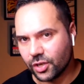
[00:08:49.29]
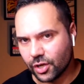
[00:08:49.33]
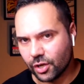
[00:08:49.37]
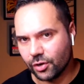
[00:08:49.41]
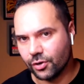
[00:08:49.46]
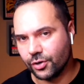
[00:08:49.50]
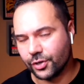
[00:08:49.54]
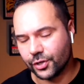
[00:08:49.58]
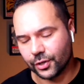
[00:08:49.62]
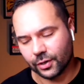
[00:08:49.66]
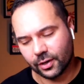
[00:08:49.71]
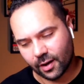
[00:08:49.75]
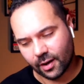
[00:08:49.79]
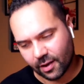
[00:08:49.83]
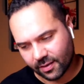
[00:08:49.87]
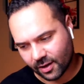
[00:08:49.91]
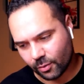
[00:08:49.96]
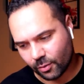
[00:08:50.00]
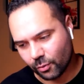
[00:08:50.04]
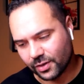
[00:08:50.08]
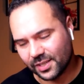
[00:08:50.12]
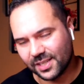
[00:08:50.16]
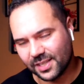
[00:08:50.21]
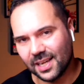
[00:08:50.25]
usual. And I
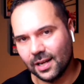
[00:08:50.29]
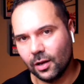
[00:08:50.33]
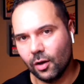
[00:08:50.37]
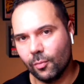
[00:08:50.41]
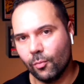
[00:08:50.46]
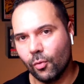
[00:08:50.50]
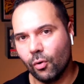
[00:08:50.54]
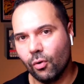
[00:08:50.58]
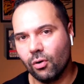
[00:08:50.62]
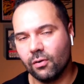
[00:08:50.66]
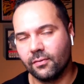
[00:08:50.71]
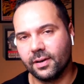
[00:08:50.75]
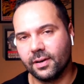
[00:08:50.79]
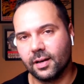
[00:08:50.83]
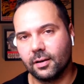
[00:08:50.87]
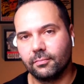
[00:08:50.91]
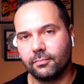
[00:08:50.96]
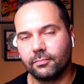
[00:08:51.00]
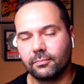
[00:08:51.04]
think we'll see a lot more of it.